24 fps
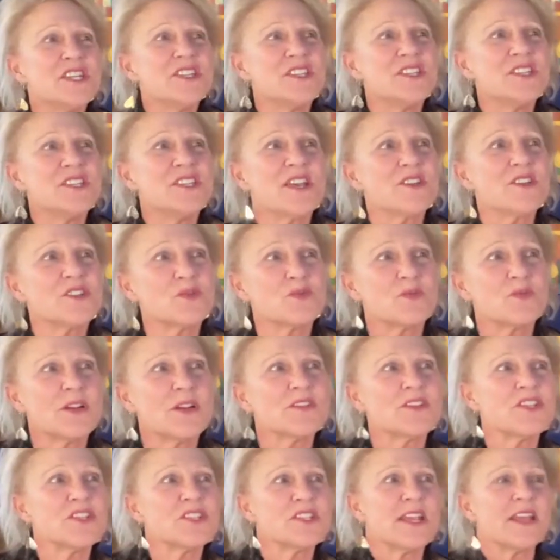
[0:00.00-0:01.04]
She sells
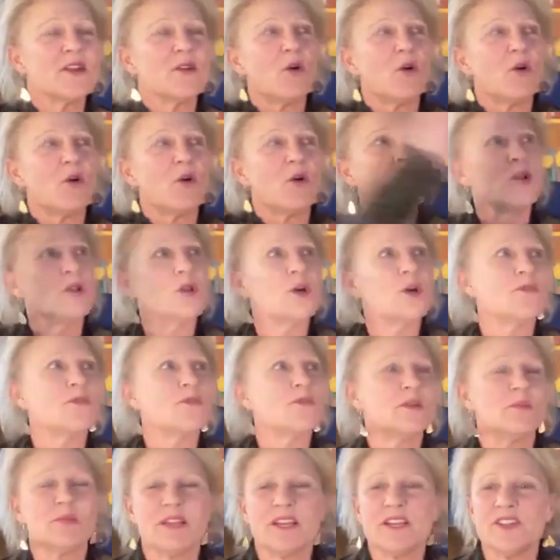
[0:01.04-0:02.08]
real estate all over
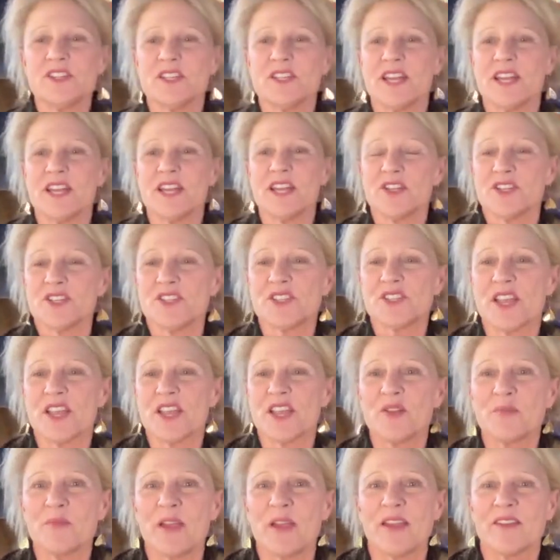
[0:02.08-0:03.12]
the place, not just
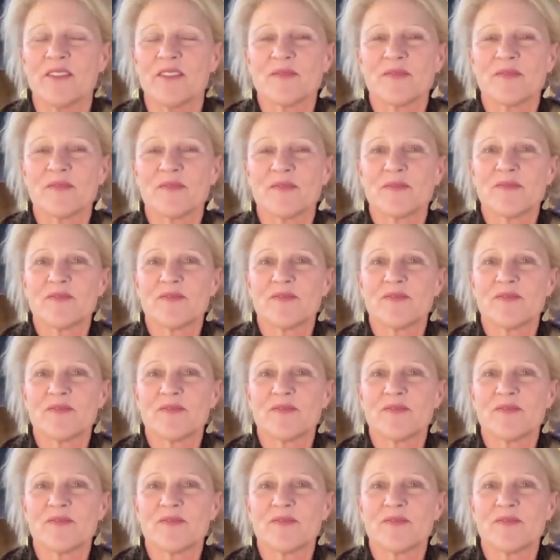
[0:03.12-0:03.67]
South Bay.